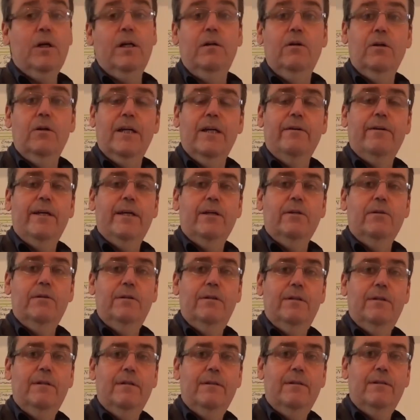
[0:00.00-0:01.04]
a lot going
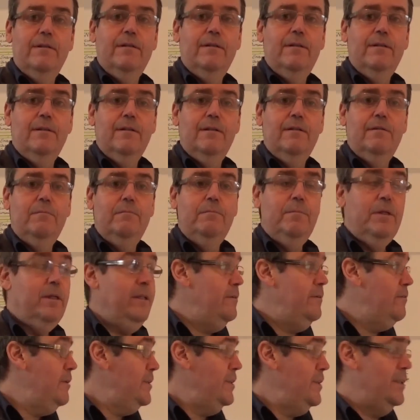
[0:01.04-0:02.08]
on, but
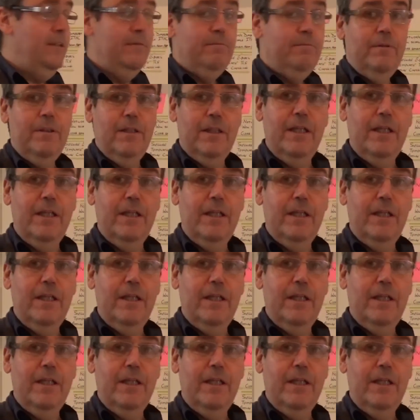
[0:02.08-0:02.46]
there is a